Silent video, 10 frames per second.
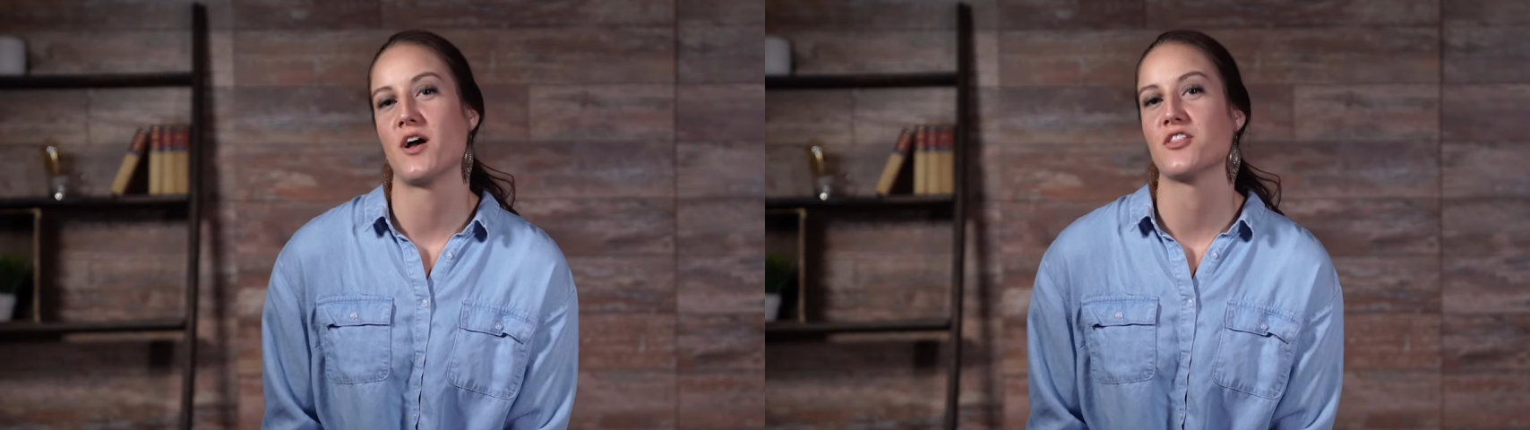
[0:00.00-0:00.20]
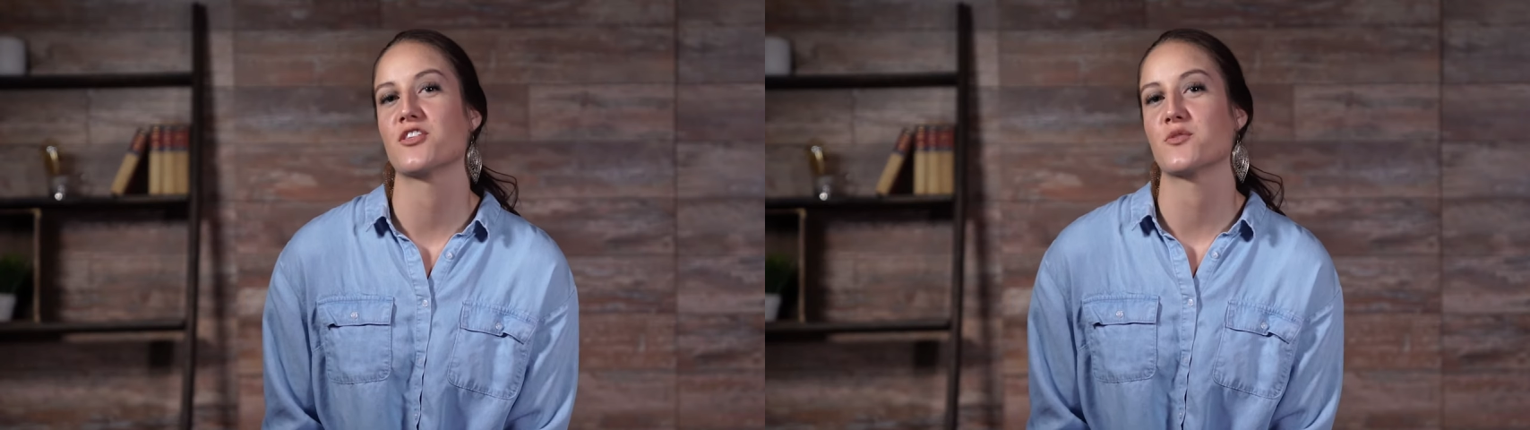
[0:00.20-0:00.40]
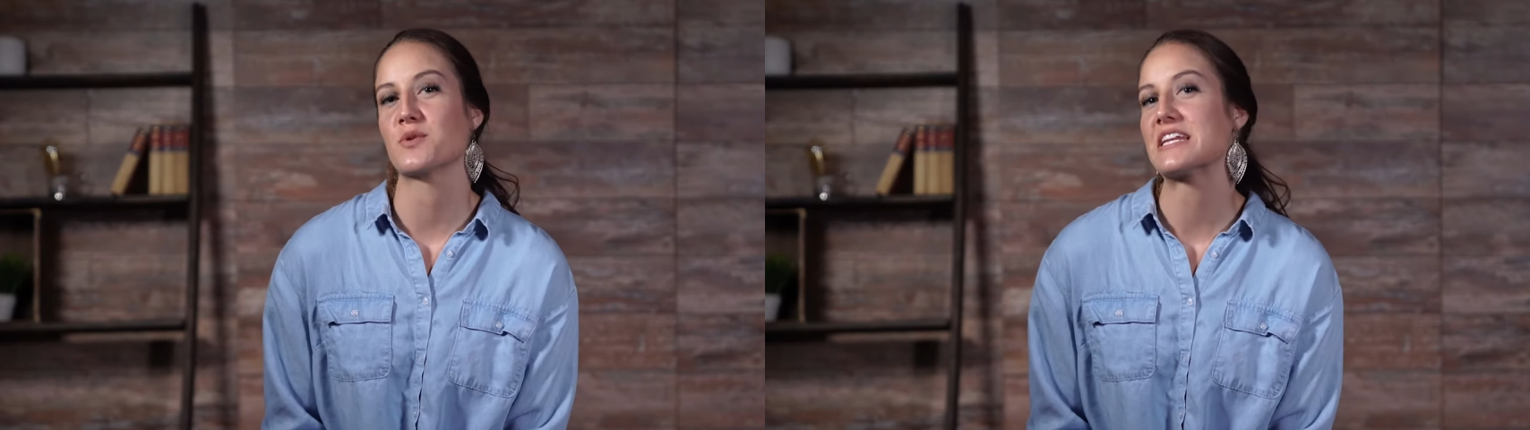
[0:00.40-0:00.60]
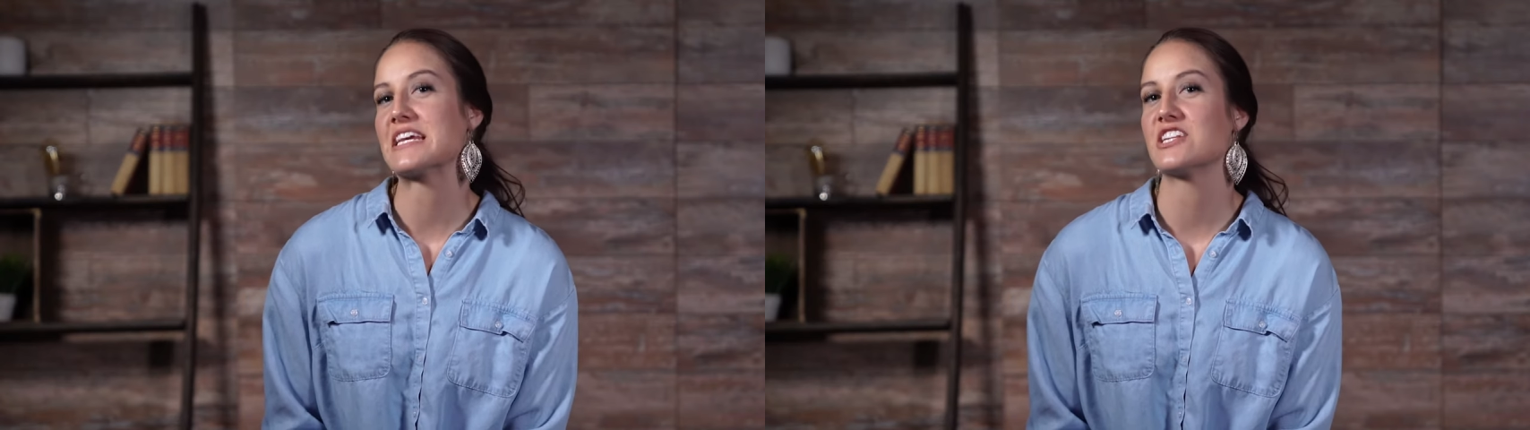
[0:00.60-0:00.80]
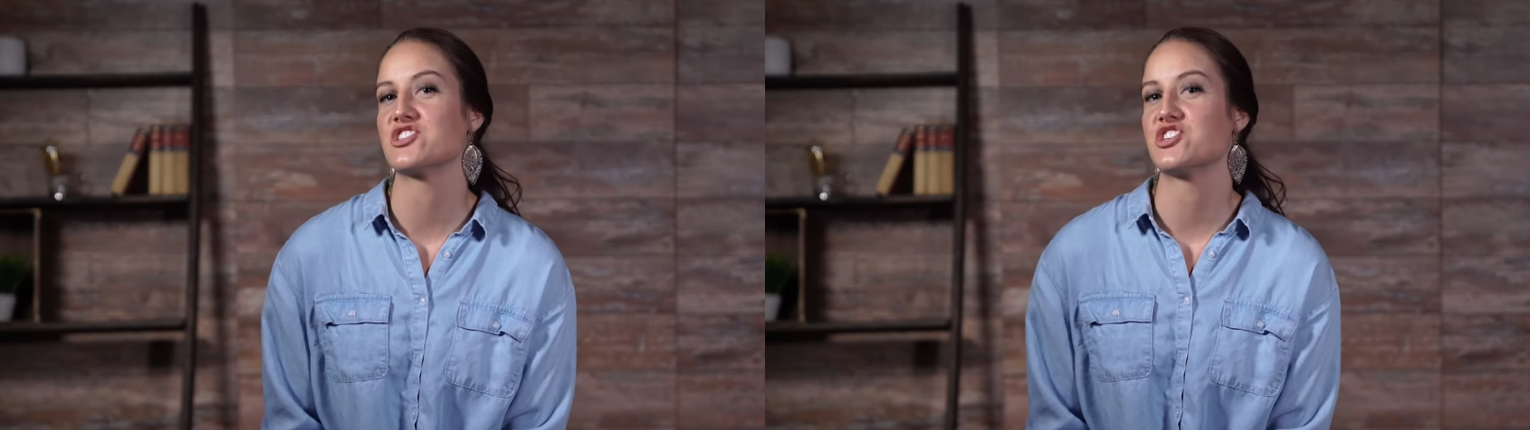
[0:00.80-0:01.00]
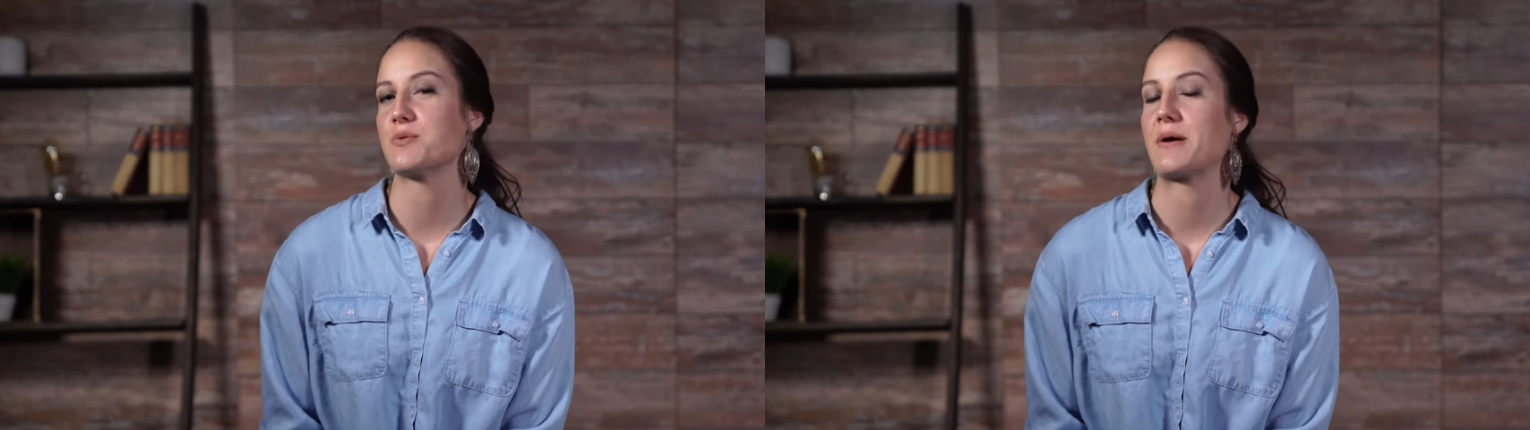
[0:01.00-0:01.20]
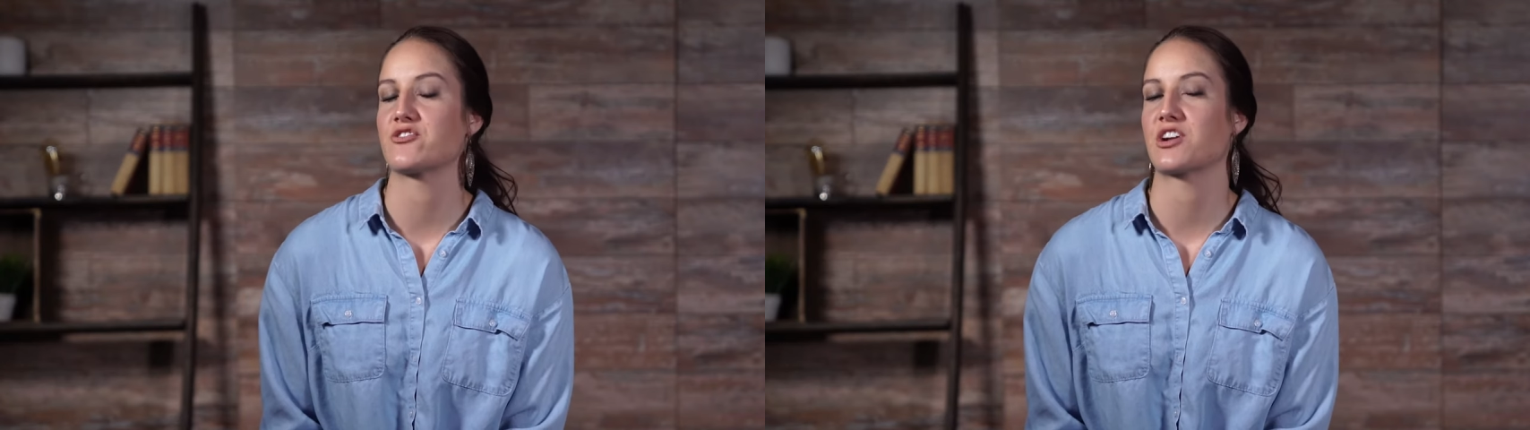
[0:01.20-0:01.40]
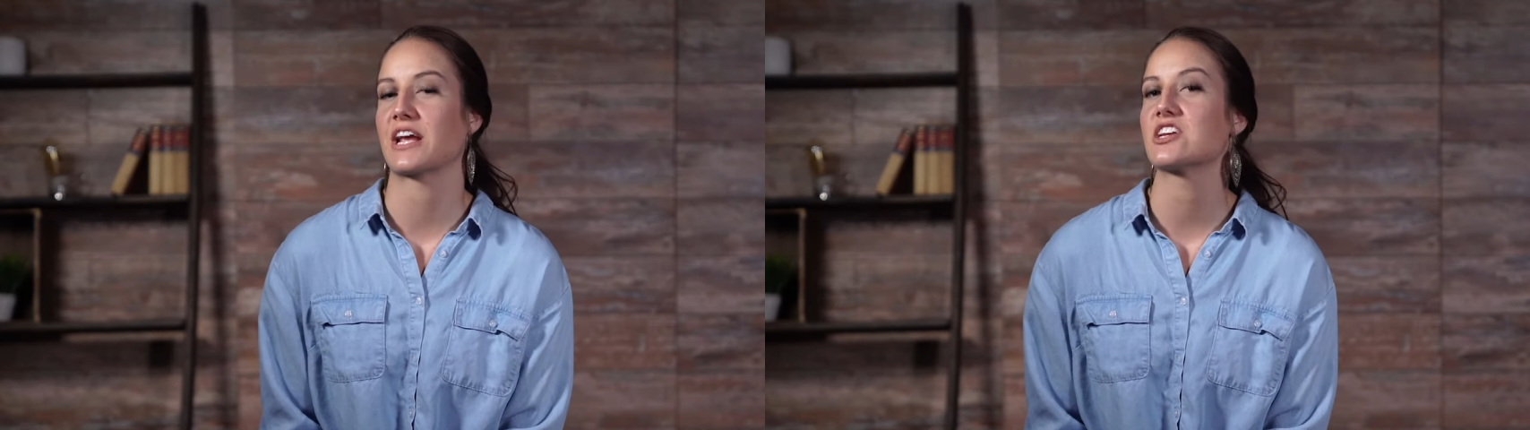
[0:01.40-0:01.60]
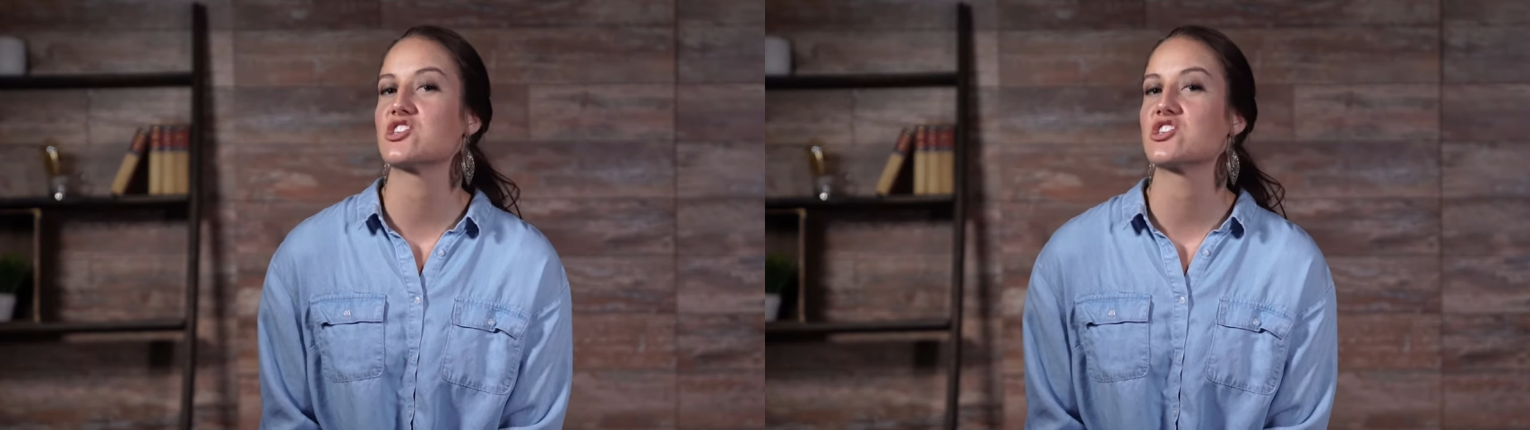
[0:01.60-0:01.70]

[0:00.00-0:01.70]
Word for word: on three D geometric